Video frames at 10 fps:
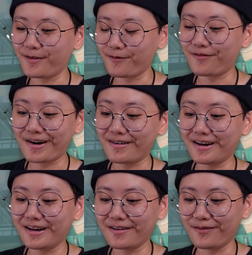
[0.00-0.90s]

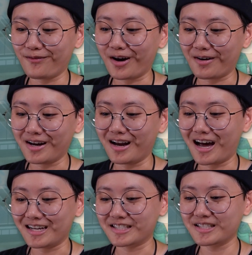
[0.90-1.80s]
Very, very
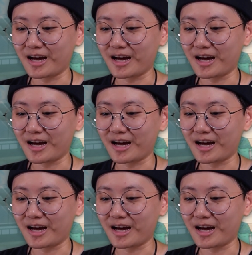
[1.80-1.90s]
nice.